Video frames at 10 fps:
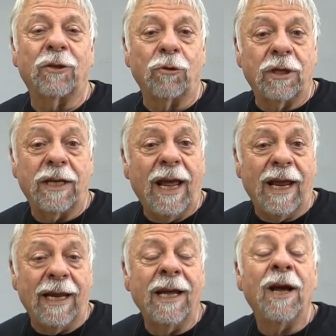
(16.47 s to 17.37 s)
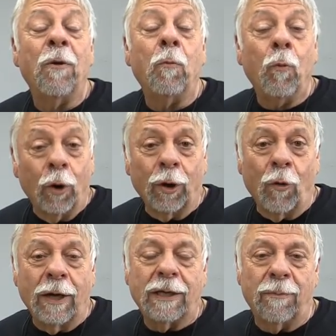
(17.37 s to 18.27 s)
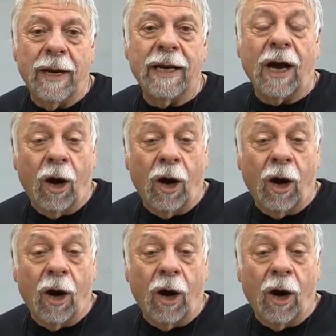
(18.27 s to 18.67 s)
so today we're going to make